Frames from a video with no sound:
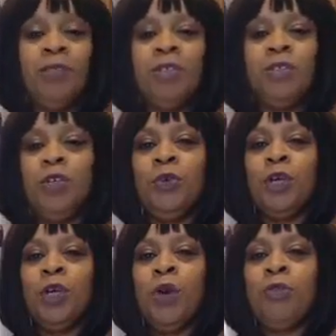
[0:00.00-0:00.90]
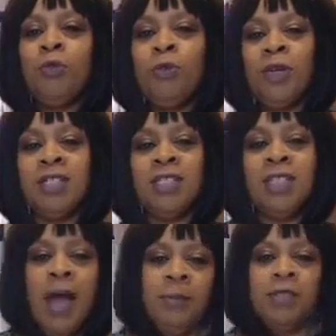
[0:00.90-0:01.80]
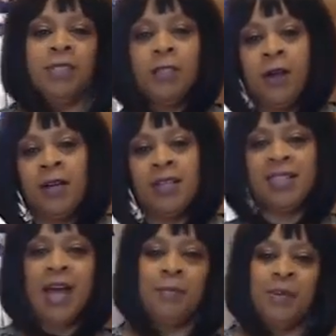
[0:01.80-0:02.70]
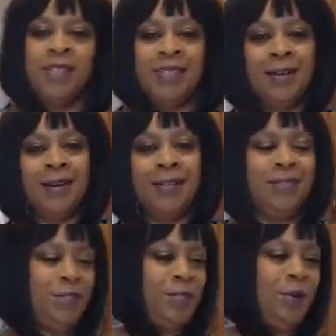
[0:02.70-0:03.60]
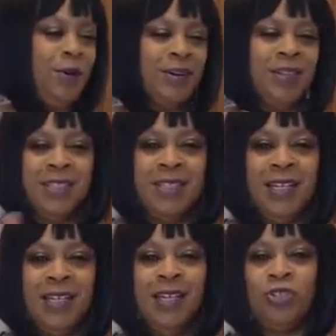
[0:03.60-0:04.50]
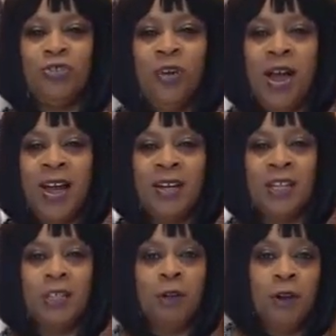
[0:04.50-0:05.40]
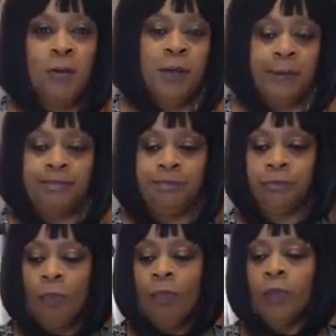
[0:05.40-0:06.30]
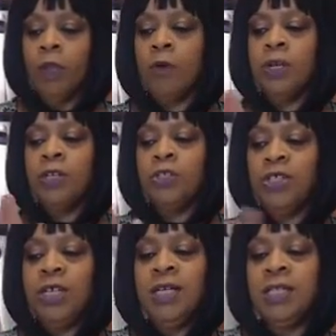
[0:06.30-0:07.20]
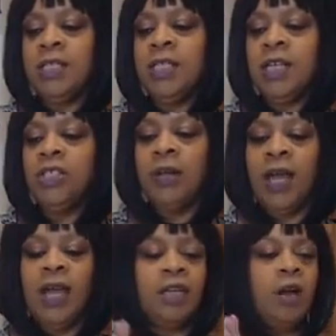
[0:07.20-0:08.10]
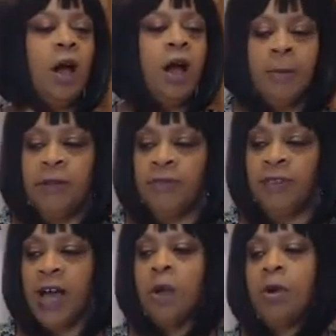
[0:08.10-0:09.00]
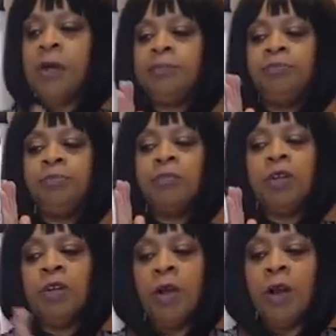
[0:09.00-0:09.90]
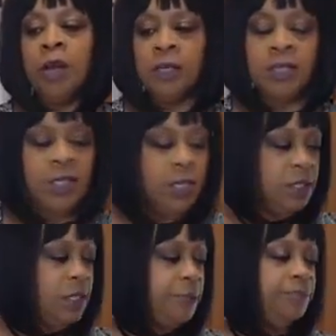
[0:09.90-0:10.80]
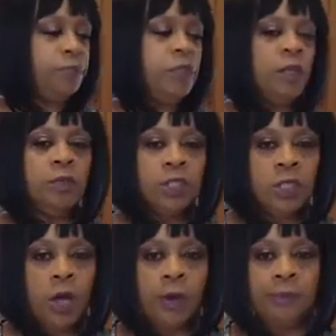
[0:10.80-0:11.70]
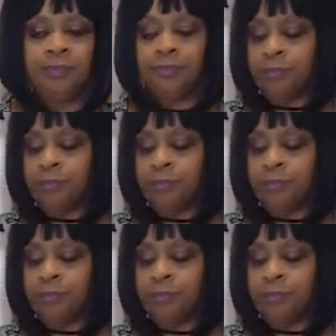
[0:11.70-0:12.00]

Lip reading: so you can go through this. Stop it and start it. Stop it and start it so you all can see and try and experiment. Go get your cheeses that you like, your almond flour, your garlic seasoning, your little salt,